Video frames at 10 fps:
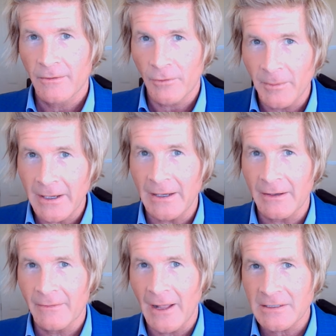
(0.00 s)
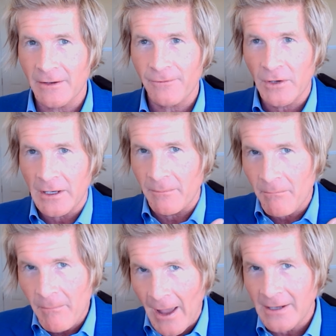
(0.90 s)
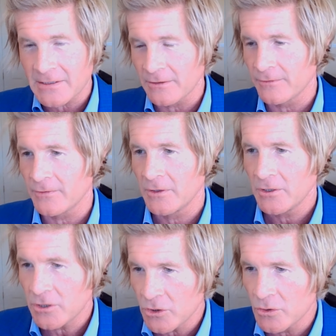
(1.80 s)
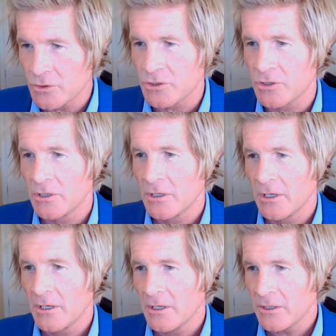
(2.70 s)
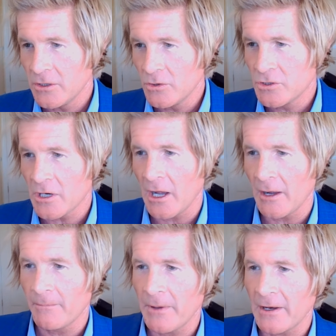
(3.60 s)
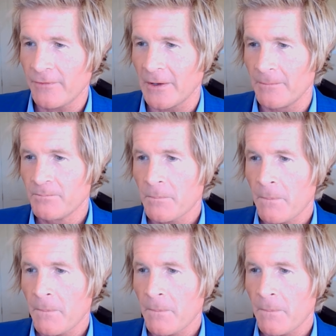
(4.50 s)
For me, that's a freaking massive, huge, huge benefit.